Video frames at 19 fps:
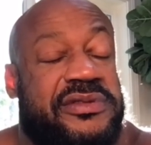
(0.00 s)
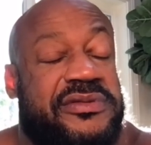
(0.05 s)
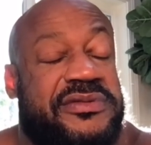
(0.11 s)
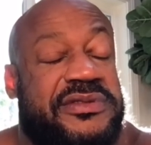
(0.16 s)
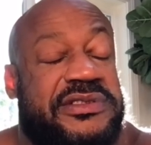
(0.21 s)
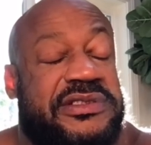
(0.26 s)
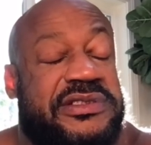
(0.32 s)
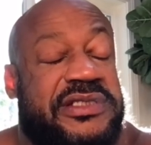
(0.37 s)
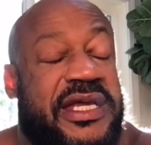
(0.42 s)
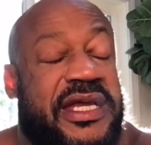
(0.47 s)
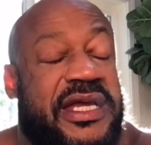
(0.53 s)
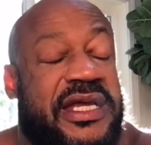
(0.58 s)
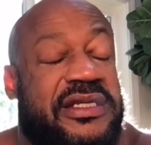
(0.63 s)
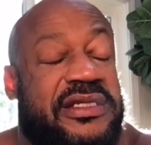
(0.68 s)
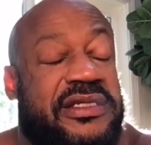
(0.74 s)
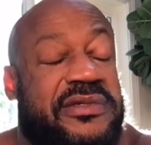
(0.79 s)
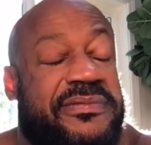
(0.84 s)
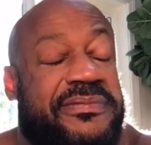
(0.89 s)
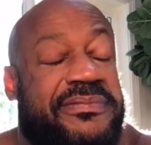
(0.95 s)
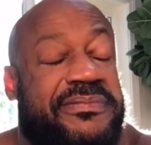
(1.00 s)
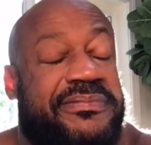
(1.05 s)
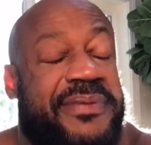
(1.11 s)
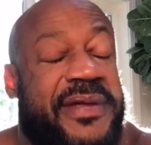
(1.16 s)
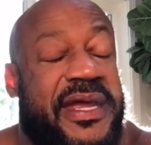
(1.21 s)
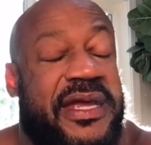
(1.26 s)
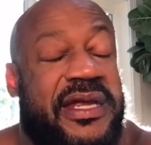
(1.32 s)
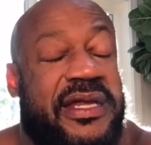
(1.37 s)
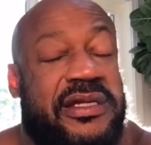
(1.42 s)
It was sand and
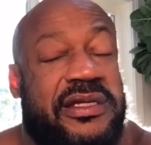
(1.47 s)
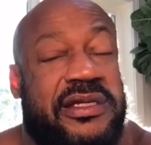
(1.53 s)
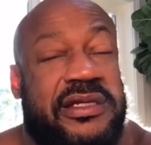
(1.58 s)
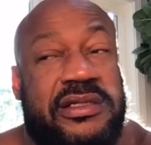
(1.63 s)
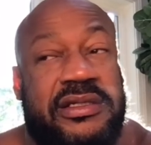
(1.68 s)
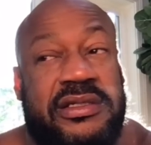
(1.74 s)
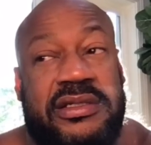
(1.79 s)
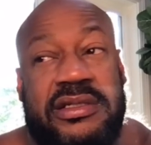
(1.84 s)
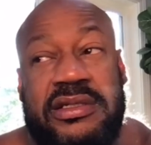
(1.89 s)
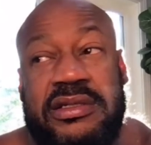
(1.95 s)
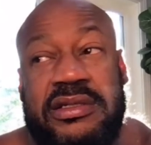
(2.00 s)
painting.